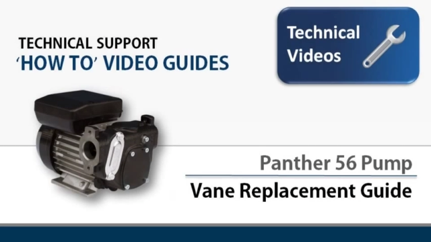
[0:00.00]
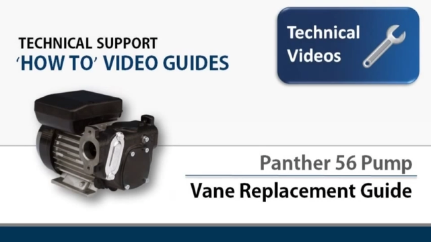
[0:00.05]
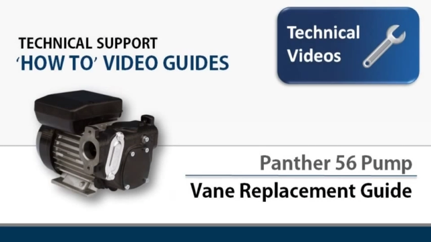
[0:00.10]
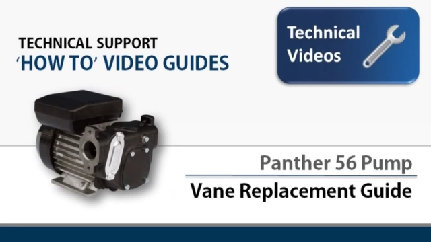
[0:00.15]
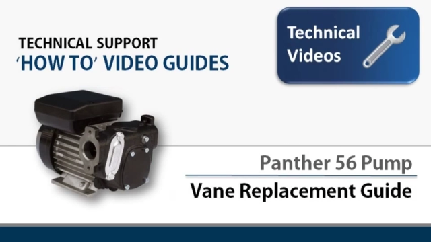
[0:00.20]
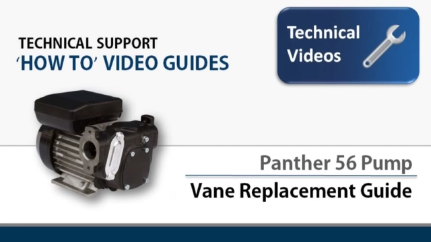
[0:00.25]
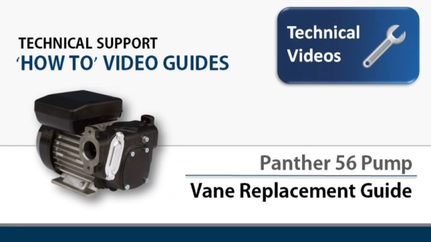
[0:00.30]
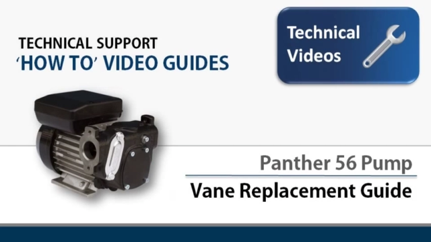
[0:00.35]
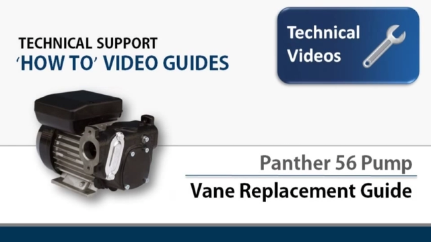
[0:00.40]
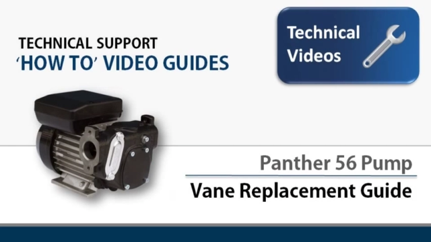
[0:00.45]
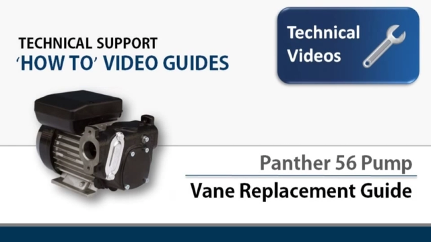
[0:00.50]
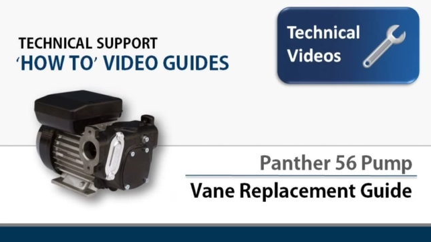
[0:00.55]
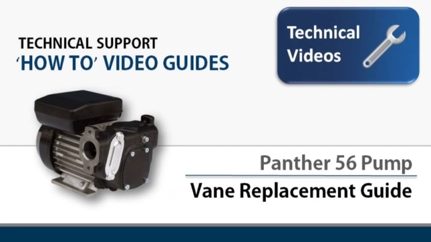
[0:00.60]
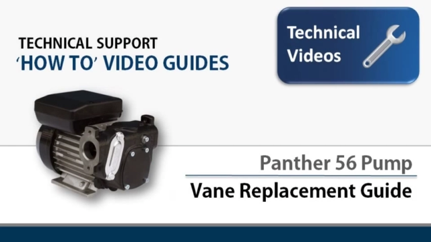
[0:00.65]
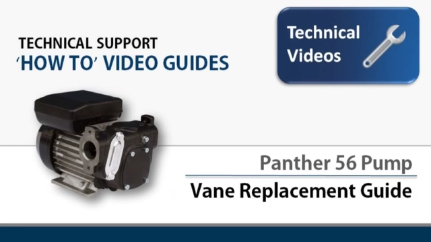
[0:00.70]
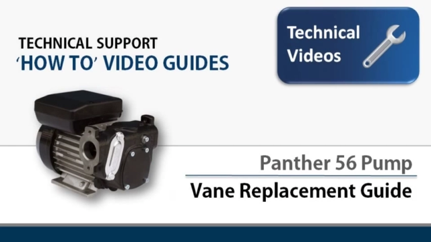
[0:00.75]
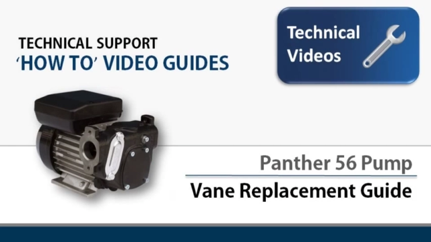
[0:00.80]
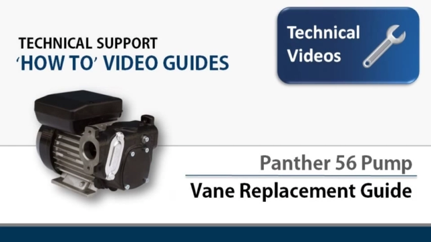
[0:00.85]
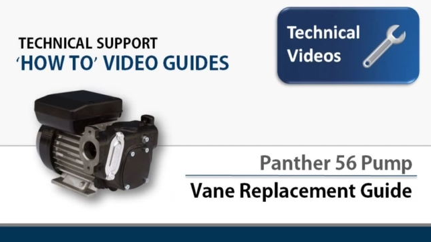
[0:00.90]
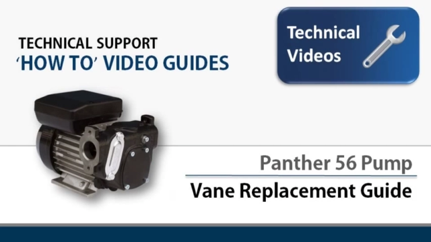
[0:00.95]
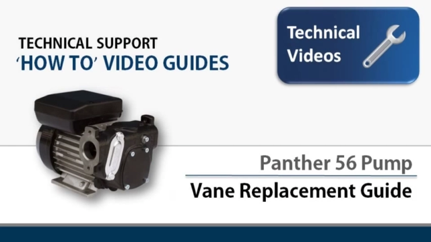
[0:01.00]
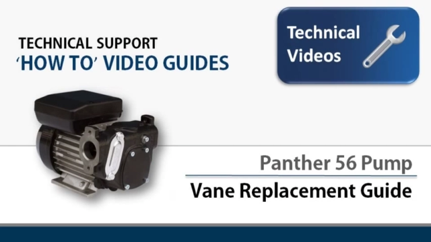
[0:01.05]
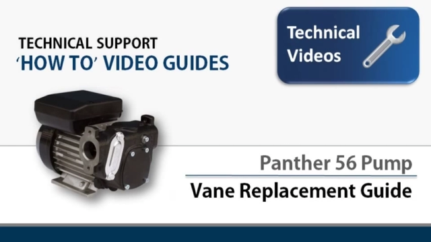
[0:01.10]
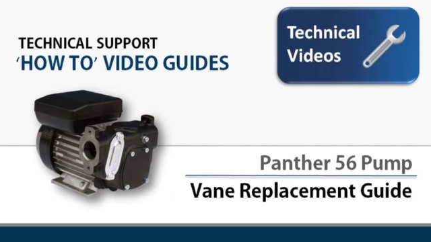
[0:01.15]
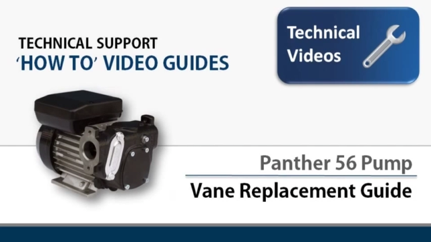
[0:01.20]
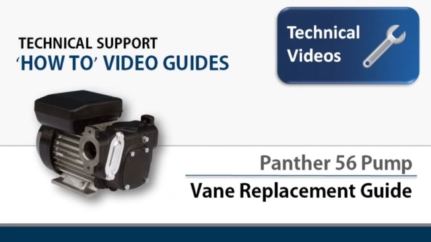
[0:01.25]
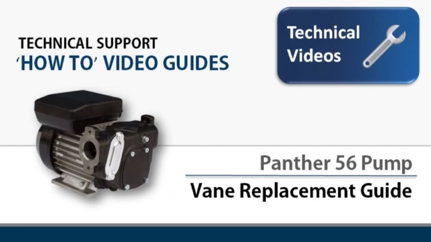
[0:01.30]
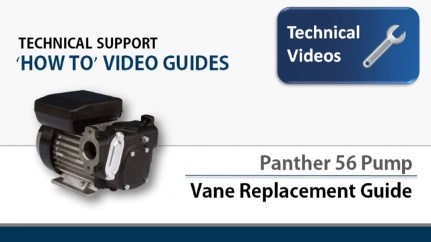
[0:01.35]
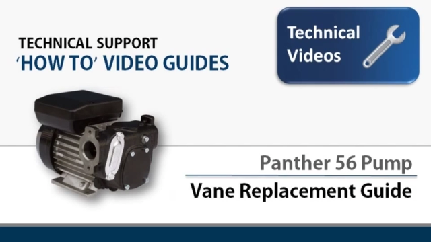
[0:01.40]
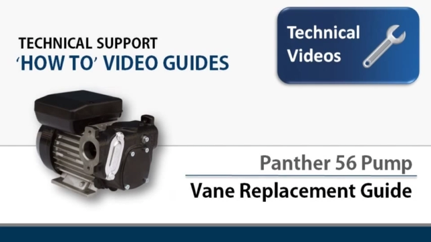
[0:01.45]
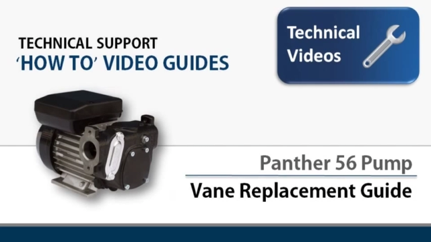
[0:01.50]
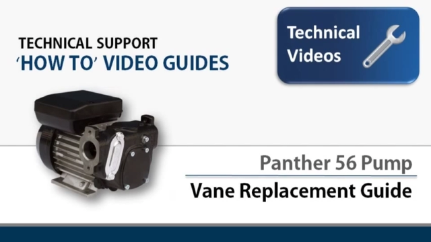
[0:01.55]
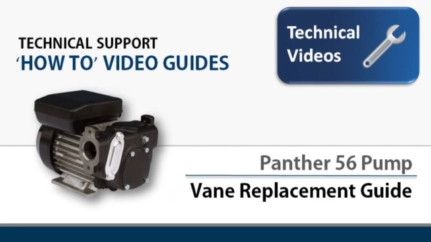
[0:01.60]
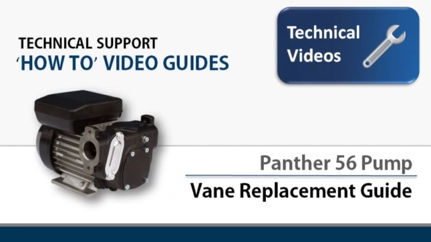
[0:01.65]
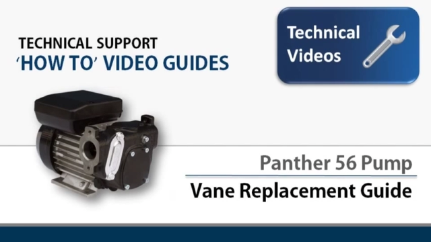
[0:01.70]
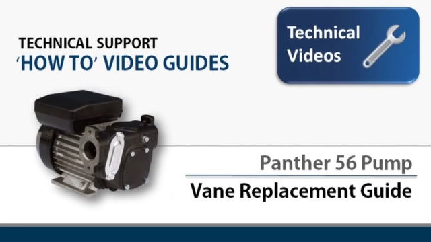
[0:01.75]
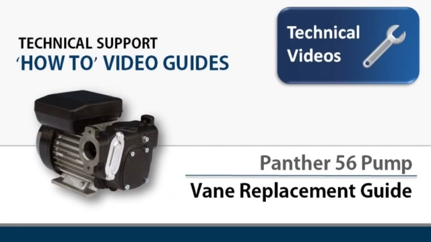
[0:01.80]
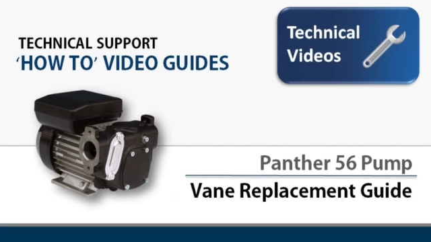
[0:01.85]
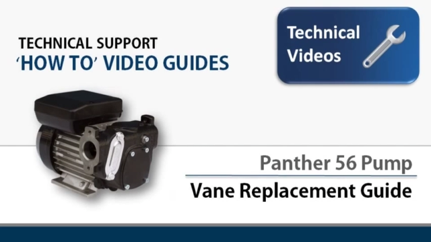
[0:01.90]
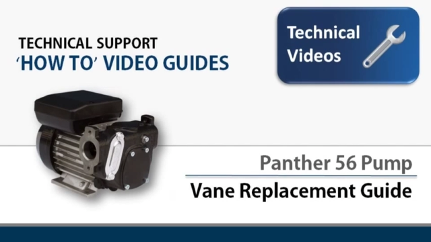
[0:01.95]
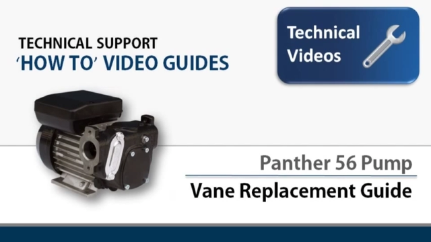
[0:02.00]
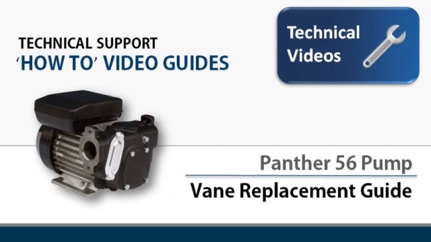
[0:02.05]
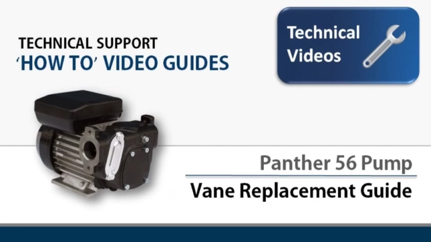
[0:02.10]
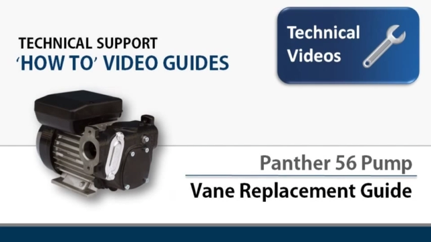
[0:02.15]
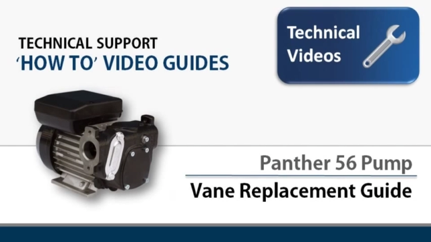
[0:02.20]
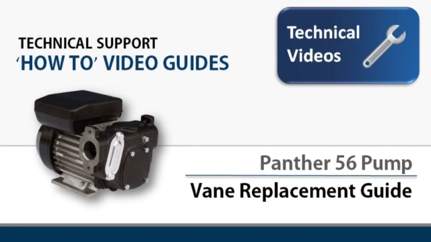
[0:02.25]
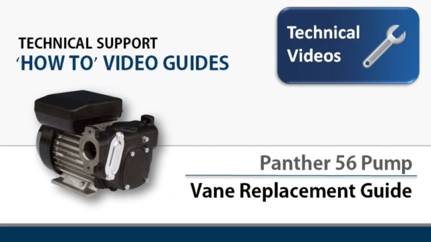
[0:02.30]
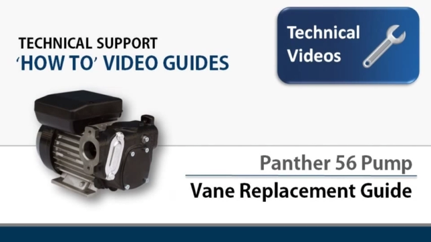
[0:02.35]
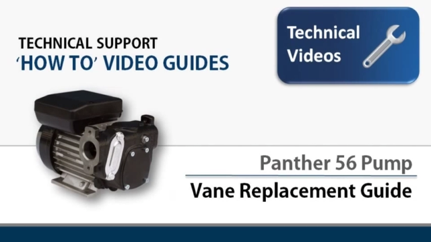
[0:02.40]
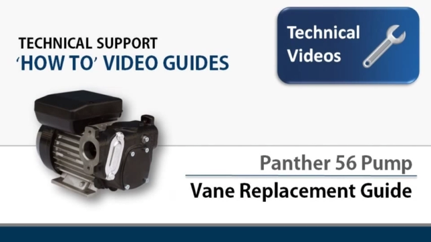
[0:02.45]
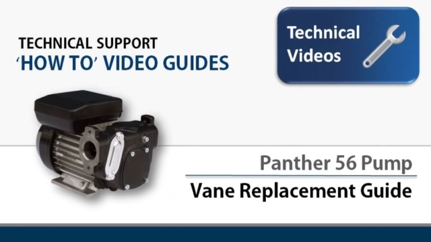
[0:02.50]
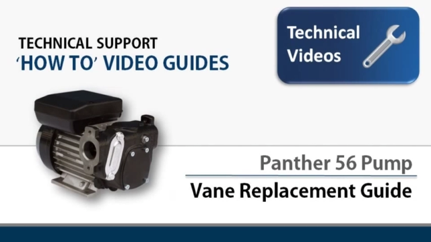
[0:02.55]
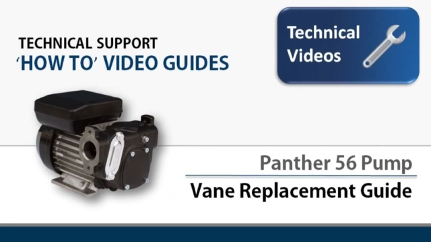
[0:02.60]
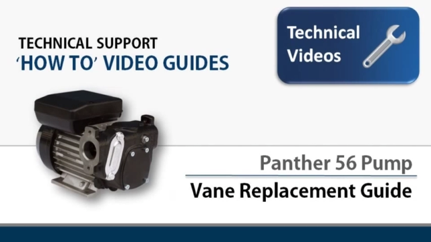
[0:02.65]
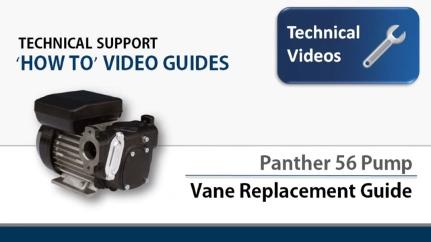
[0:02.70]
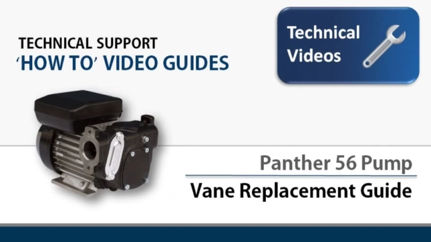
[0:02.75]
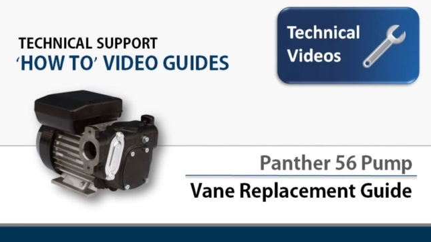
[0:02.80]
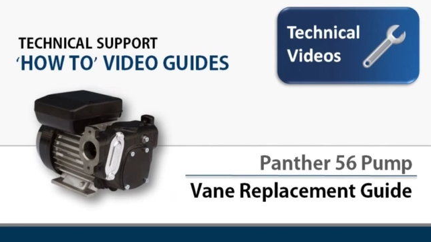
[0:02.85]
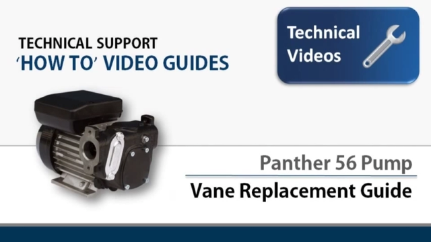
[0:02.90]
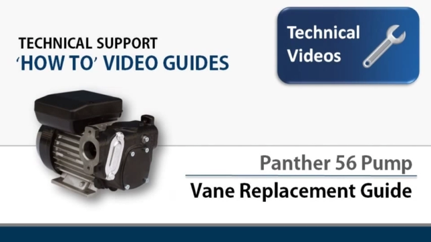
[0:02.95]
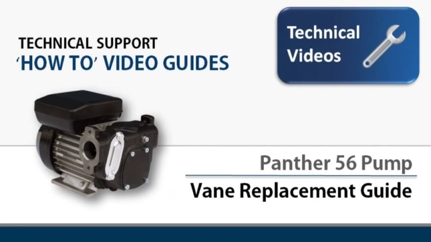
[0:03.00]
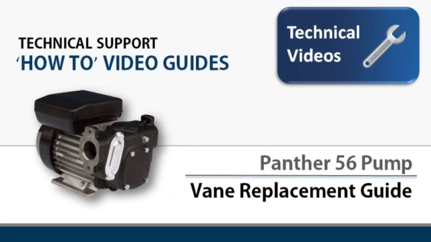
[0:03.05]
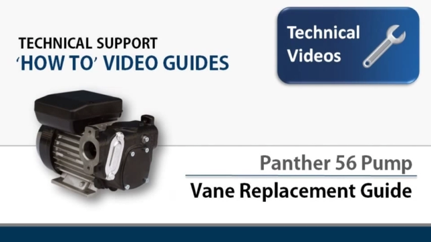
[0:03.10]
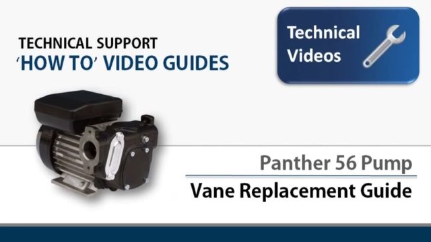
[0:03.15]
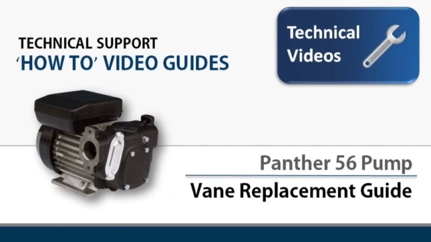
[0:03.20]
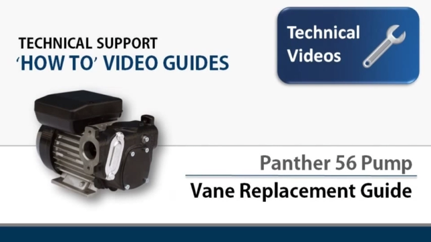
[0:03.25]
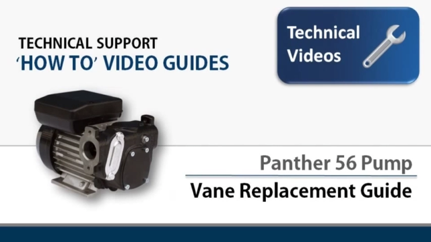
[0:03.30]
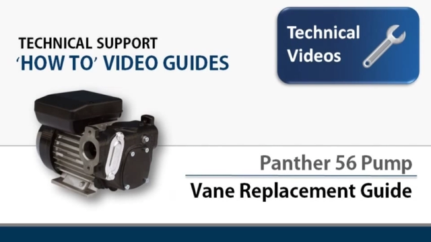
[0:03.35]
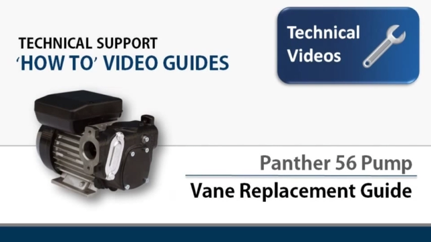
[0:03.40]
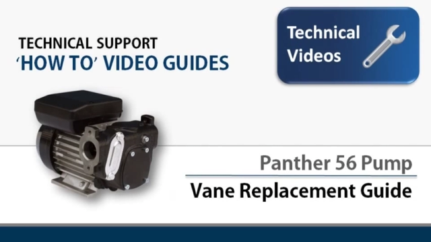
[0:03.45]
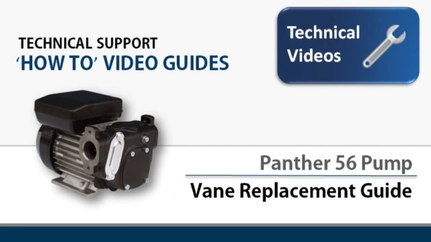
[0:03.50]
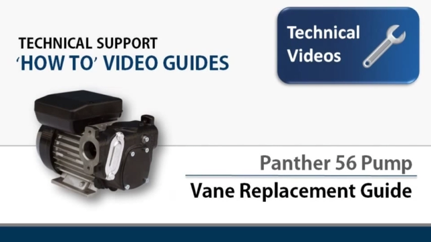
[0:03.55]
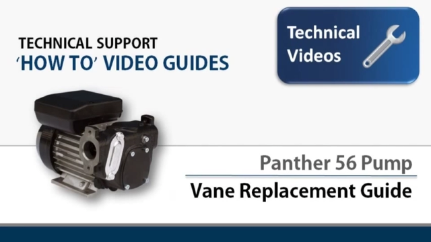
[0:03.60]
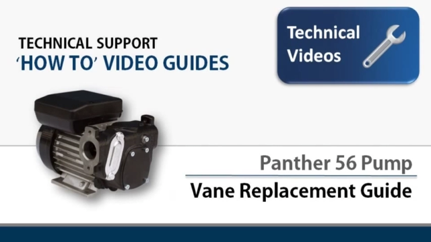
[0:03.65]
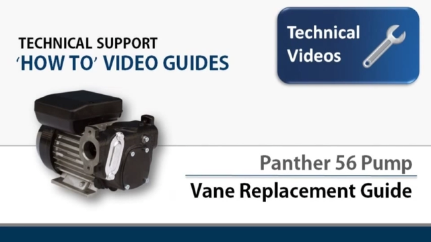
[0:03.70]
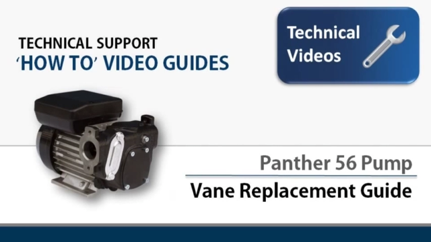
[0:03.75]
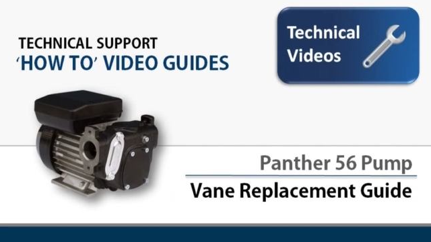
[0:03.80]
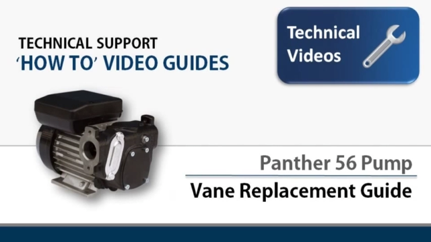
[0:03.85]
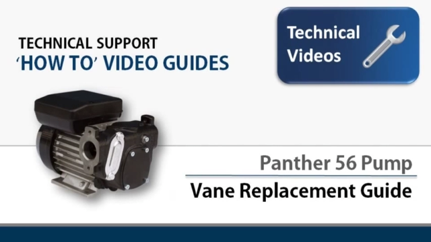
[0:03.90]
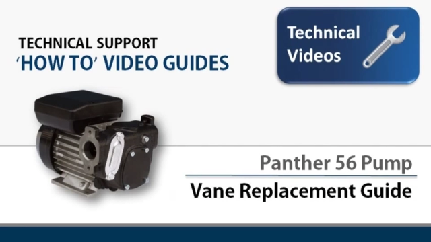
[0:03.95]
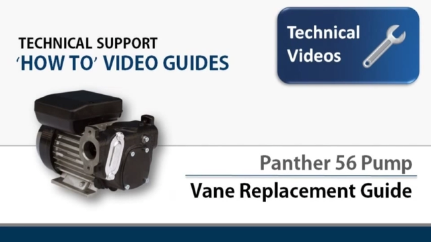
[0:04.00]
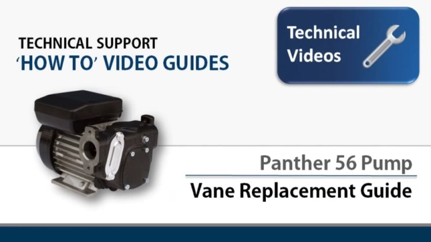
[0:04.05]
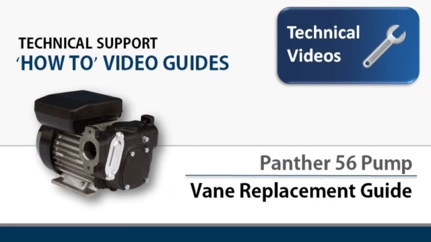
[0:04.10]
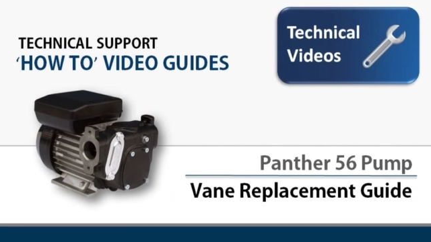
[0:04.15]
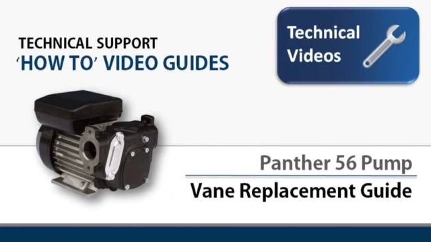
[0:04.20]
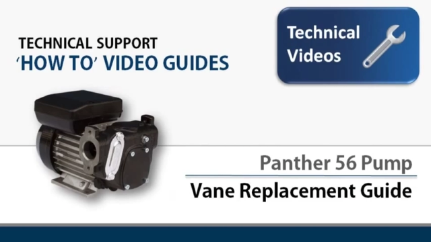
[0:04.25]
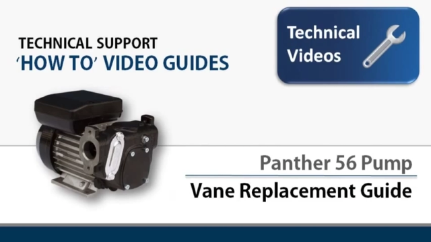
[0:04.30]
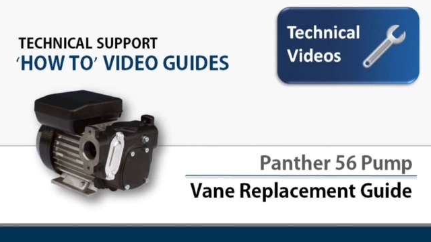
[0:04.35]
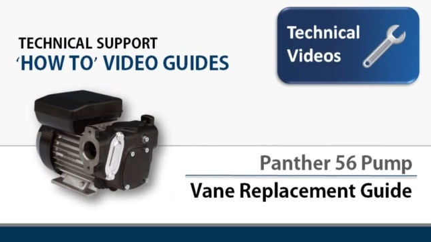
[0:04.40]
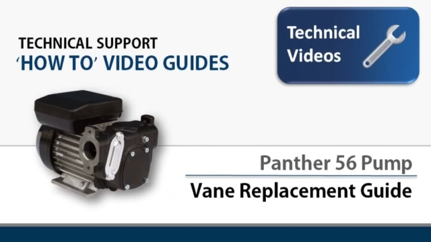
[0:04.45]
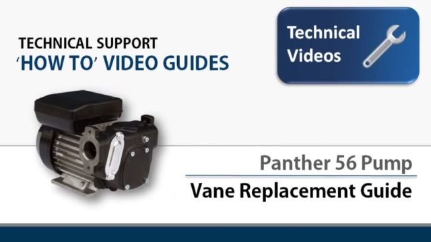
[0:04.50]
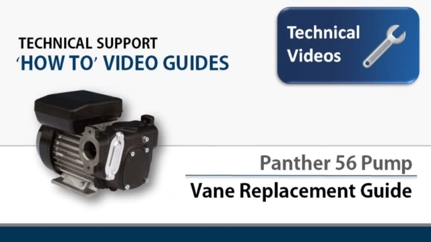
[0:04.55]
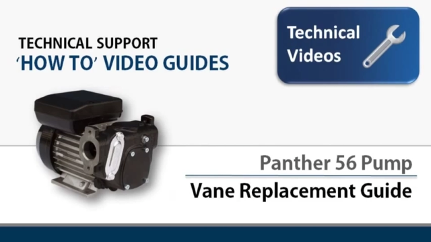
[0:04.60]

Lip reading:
Nobody's mouth can be seen.